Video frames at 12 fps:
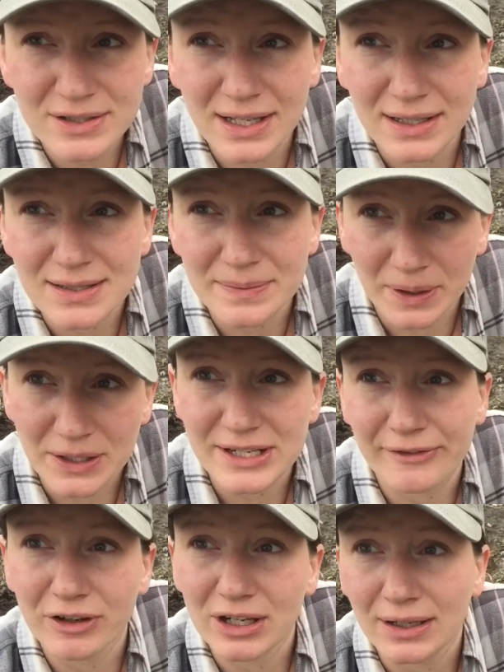and it's worked
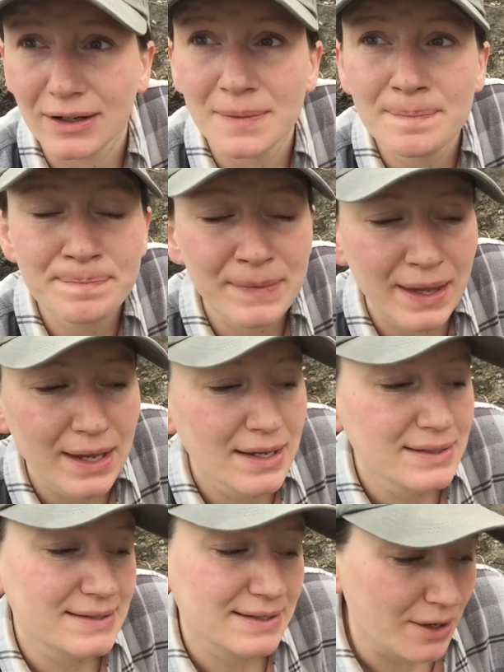every year.
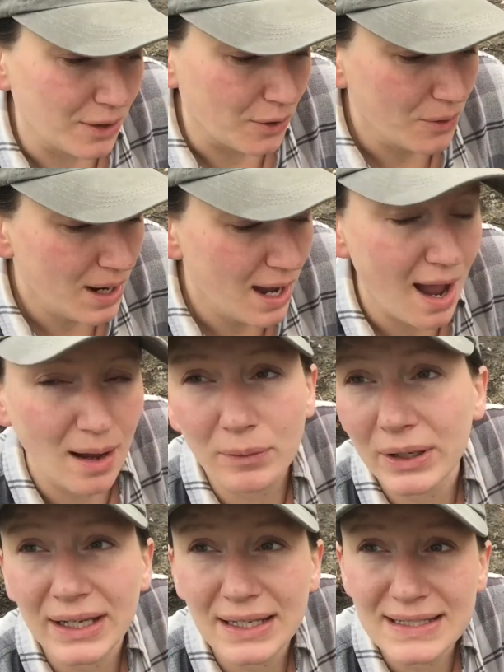So I'm
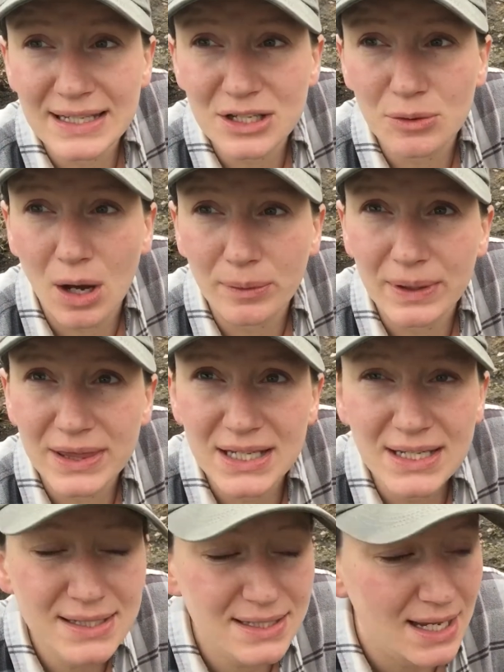going to continue on with
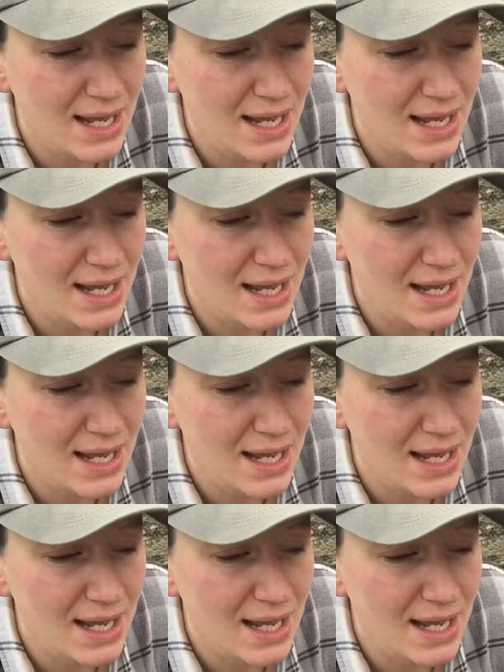this